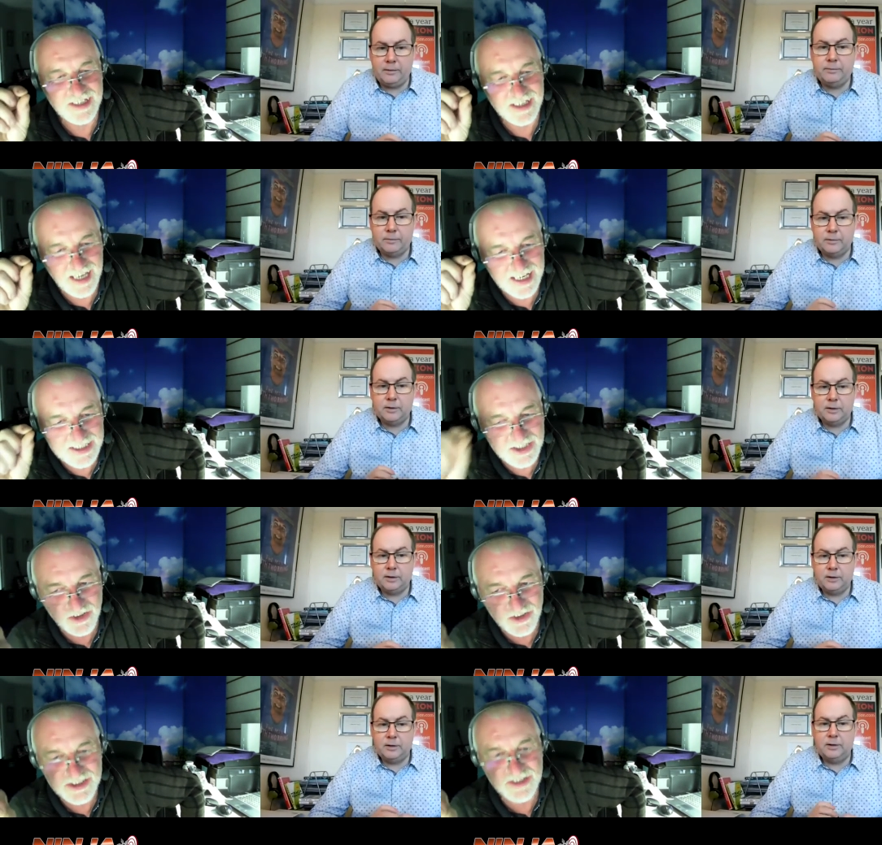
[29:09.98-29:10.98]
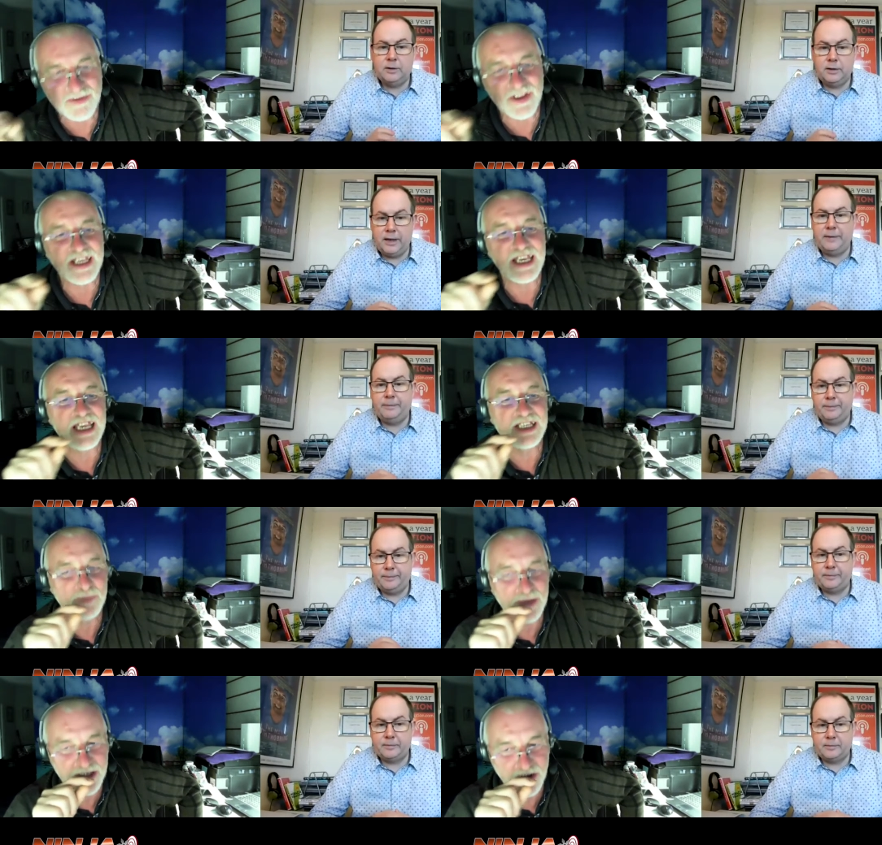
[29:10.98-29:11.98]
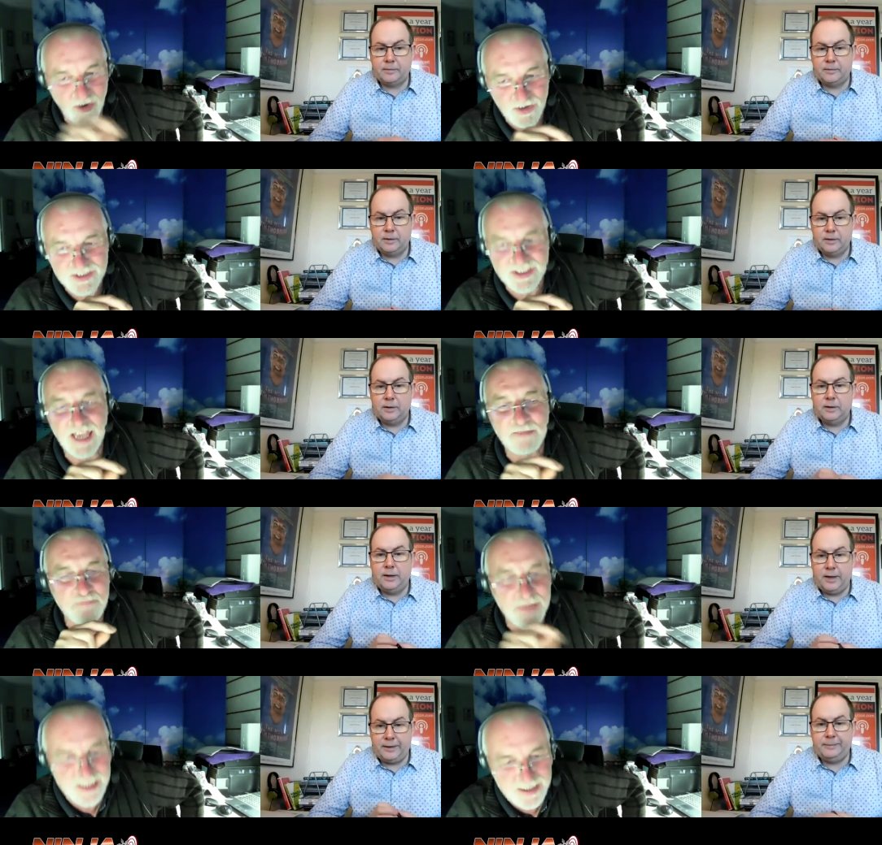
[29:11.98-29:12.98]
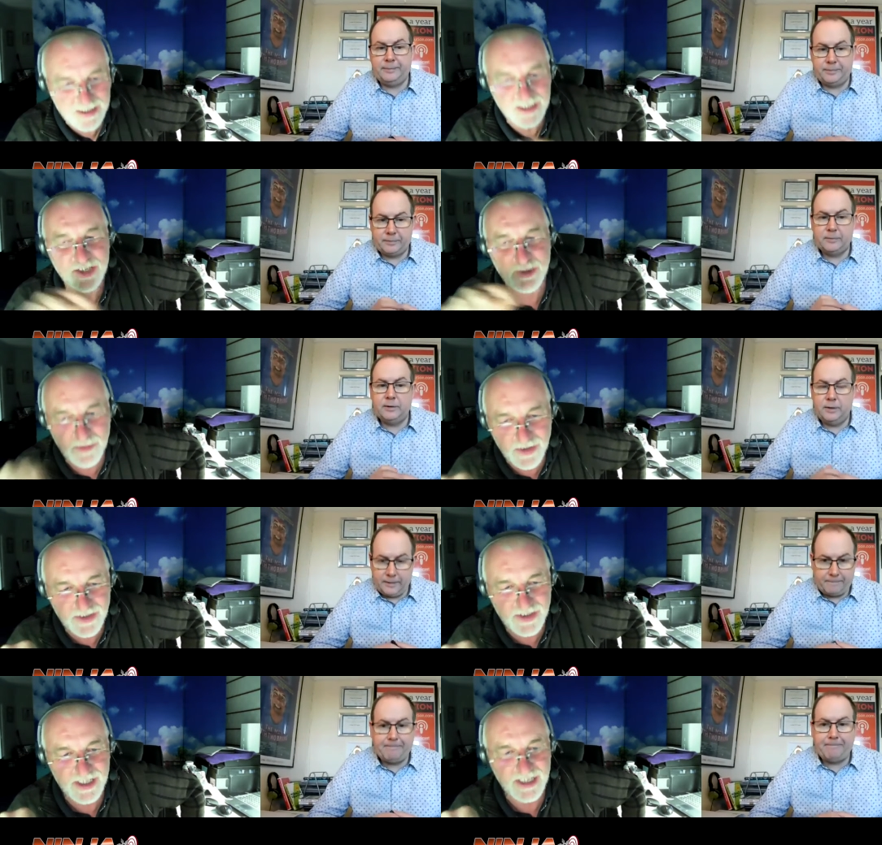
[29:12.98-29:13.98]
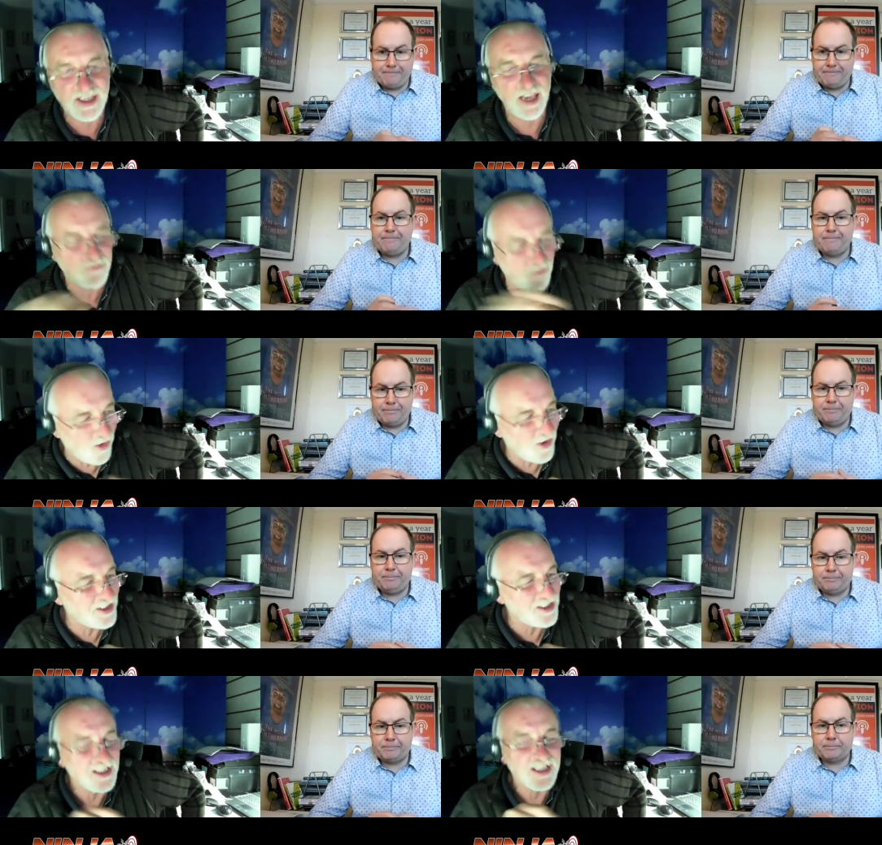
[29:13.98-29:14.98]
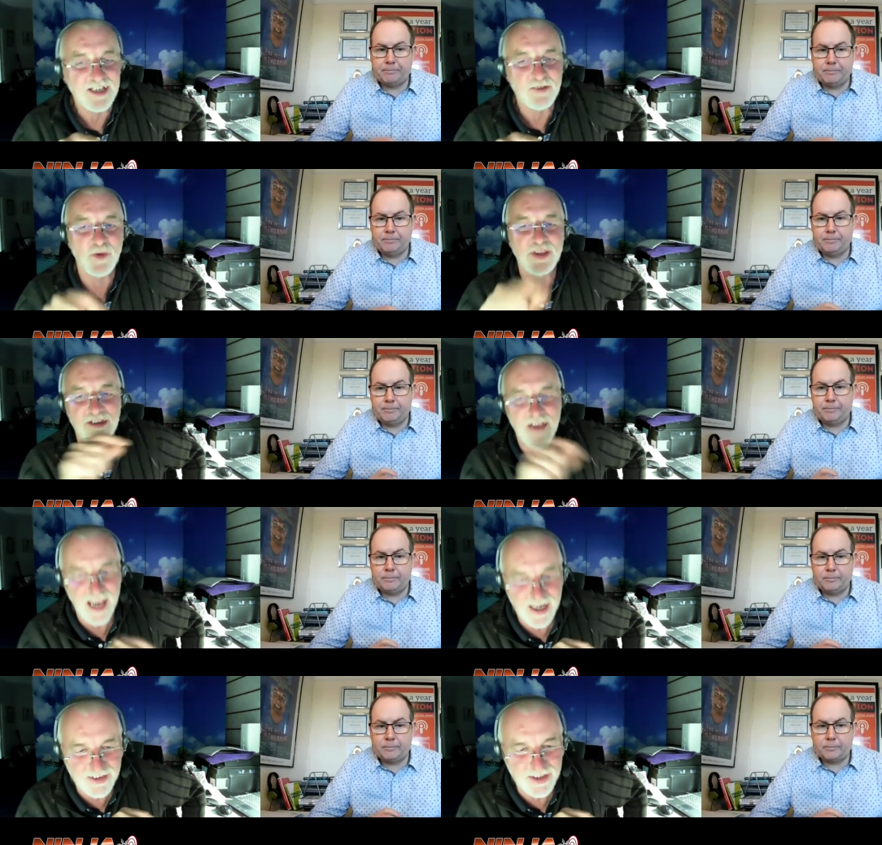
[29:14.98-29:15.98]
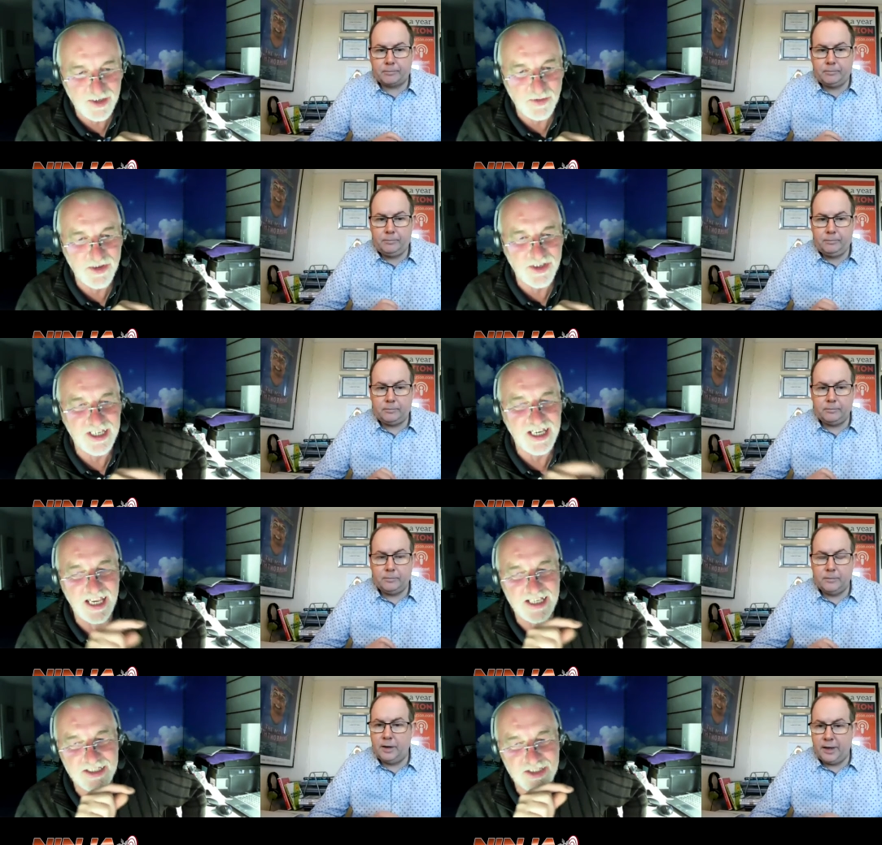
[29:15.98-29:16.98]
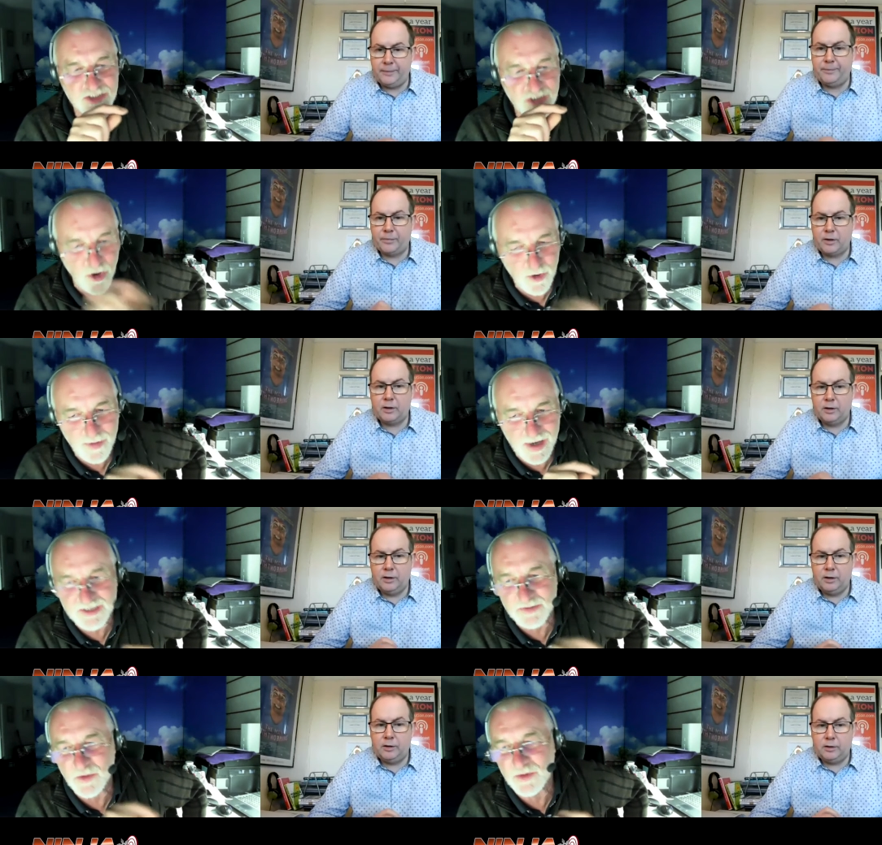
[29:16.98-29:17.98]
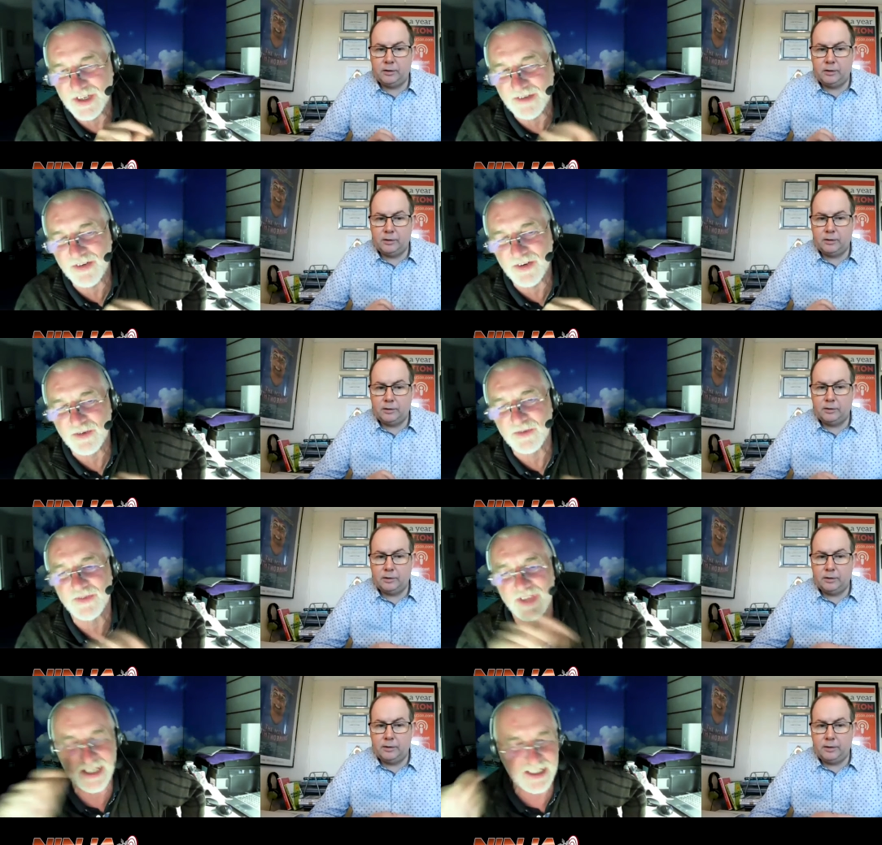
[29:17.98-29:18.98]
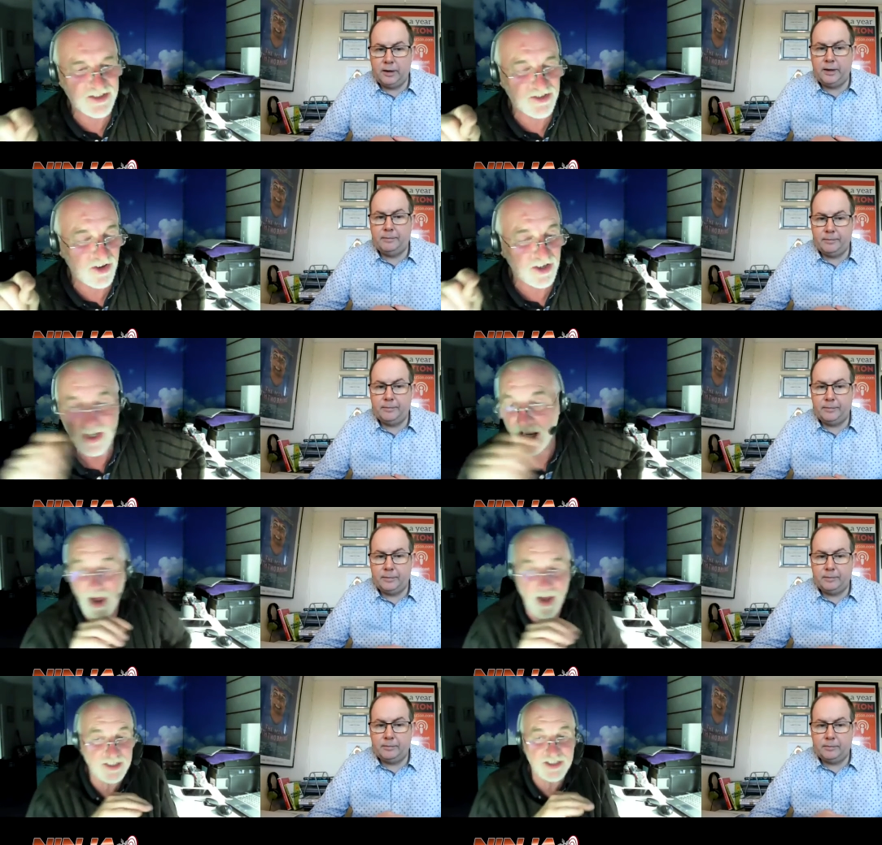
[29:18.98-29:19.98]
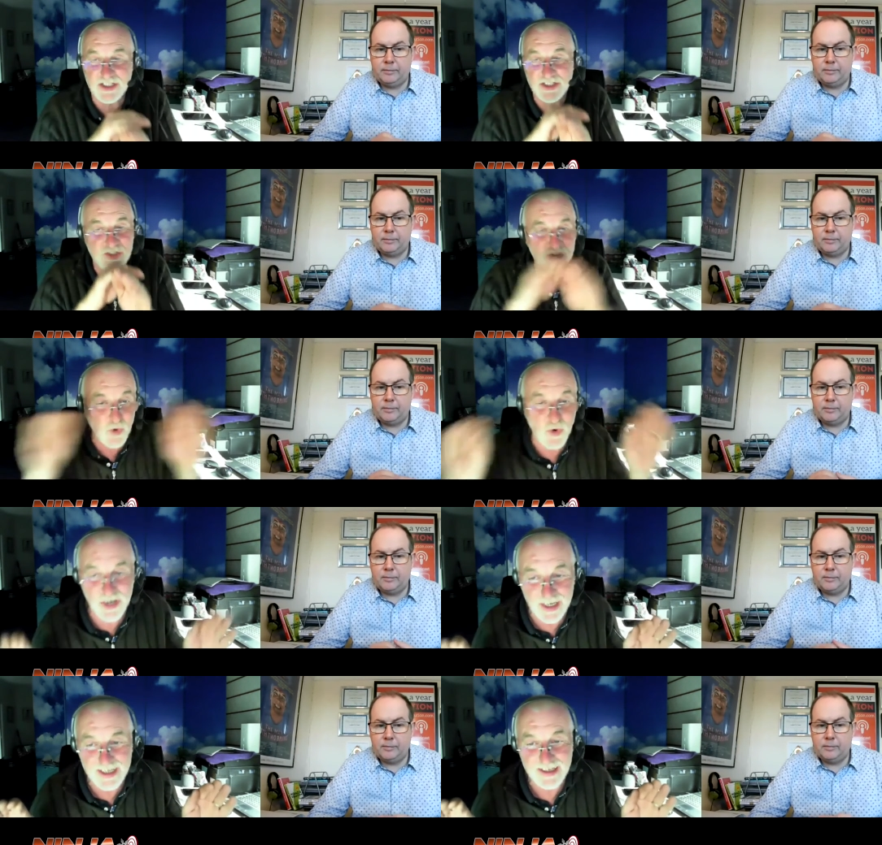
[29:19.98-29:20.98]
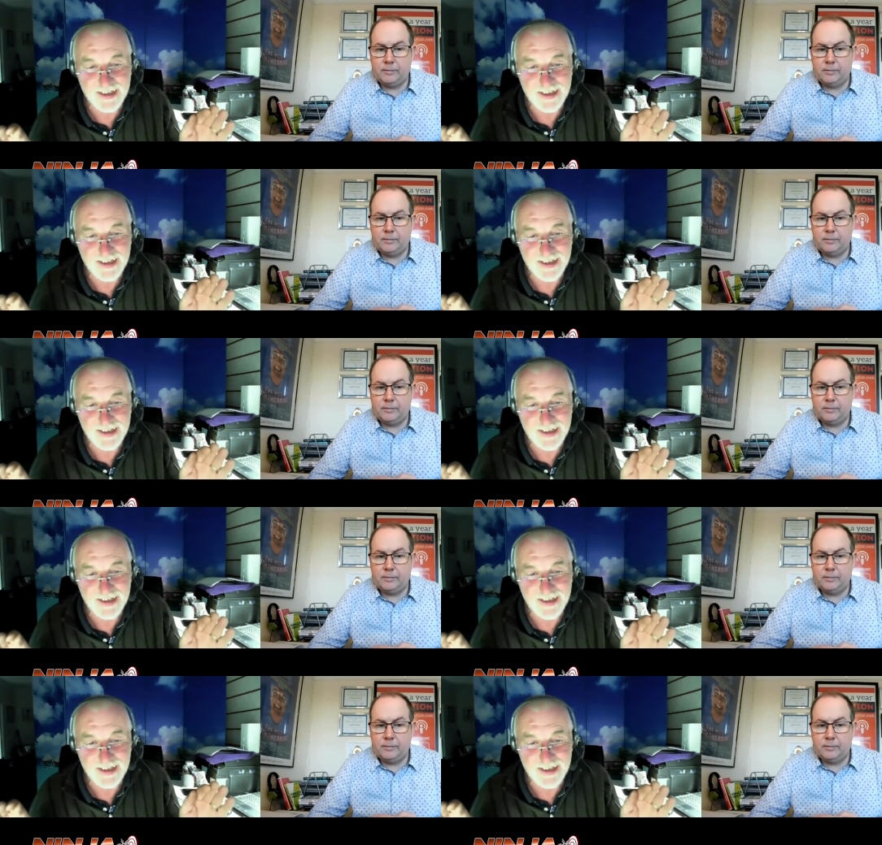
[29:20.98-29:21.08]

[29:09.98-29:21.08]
Speaker 1: exclusively. Yeah. It's because they miss yeah. the community. They find when they're out of the community, it's so much more difficult than inside. I just enjoy